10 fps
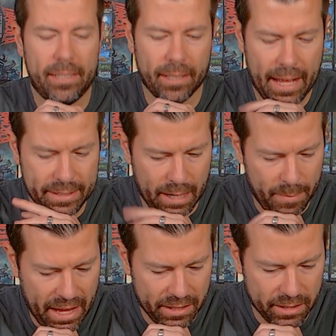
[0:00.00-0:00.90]
to last time,
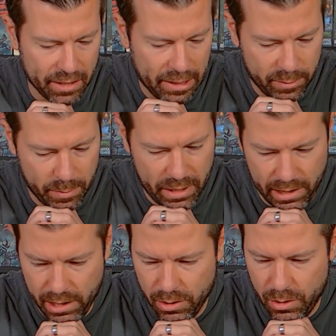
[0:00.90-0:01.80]
that just leaves
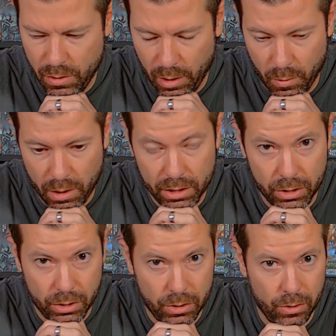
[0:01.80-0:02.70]
me, do I want
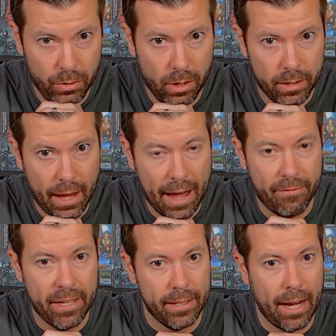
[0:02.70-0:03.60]
to have
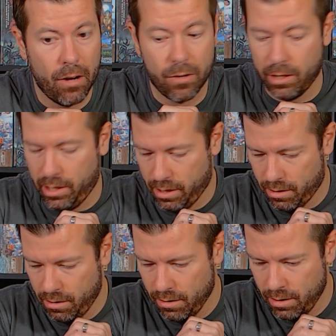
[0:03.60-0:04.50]
the encounter
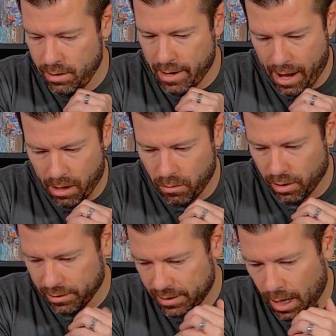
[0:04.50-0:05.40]
here now or
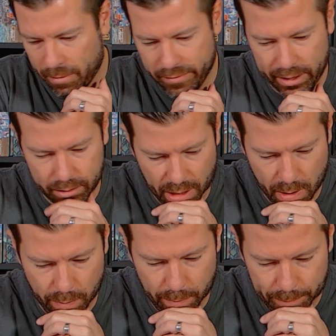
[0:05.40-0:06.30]
at the top of next
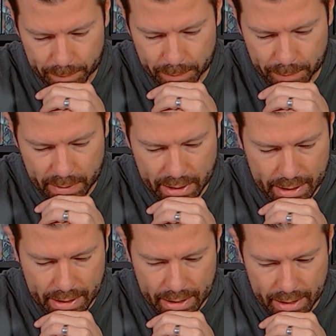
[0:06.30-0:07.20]
round?
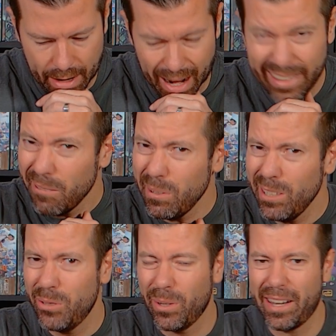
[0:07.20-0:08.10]
I think I'm going to
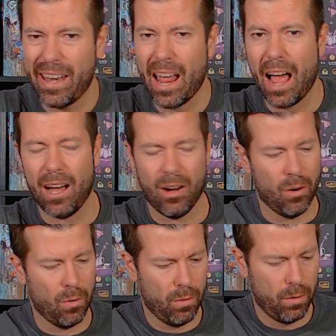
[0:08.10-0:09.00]
do it now.